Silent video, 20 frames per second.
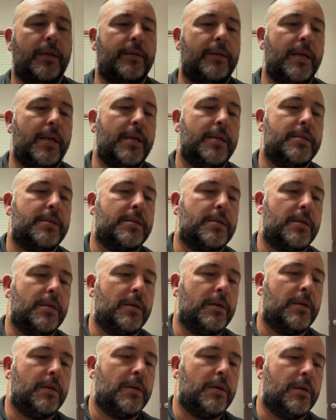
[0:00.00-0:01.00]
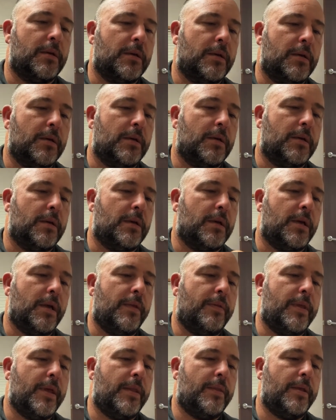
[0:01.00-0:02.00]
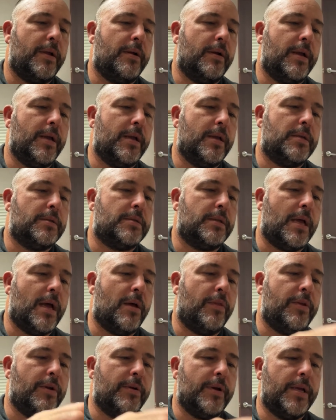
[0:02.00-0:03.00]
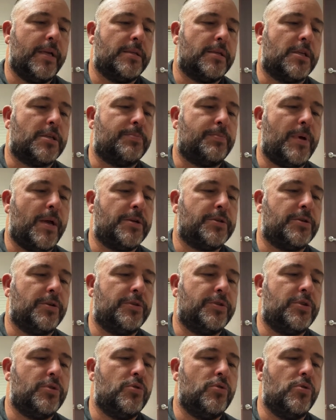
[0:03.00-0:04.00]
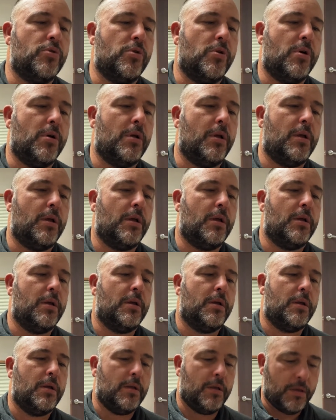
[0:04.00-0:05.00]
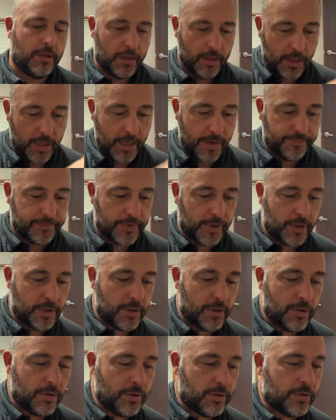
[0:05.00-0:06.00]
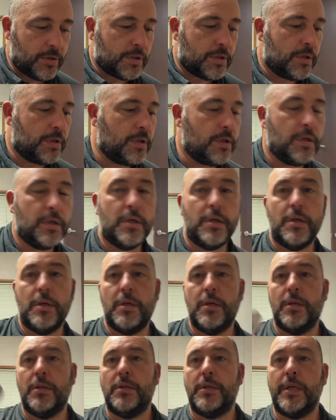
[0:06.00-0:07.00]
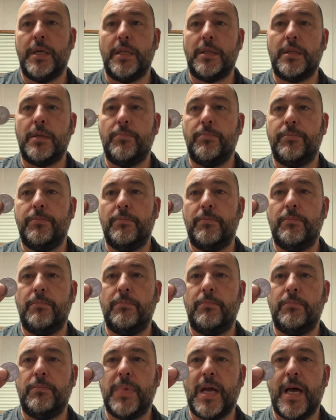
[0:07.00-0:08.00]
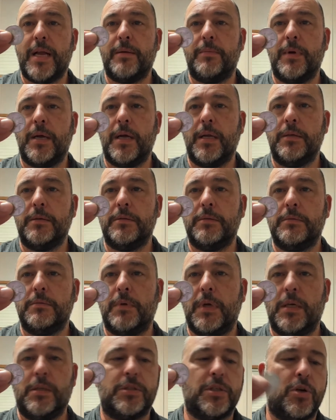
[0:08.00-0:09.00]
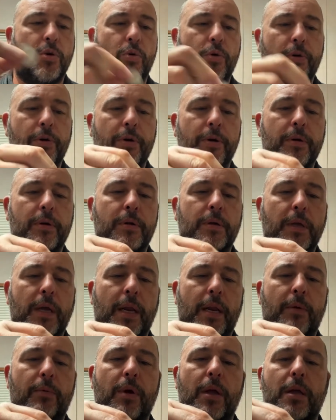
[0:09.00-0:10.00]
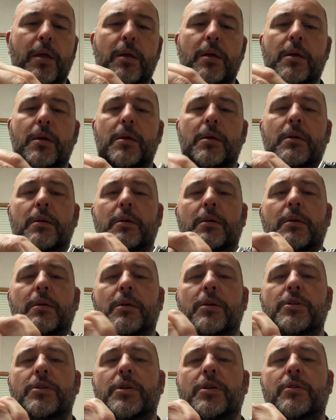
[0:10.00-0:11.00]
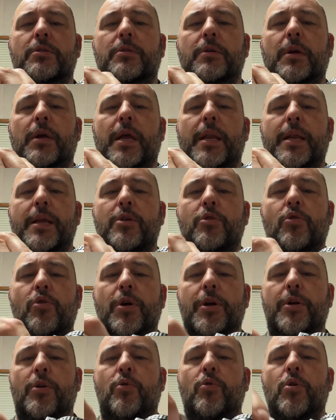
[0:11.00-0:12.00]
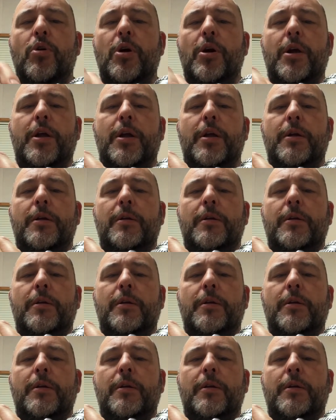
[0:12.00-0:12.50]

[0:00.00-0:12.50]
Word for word: this, and then there is, now there is a special tool that you have to use to get the bottom on. Well, it's a quarter. Anyway, use any coin will work.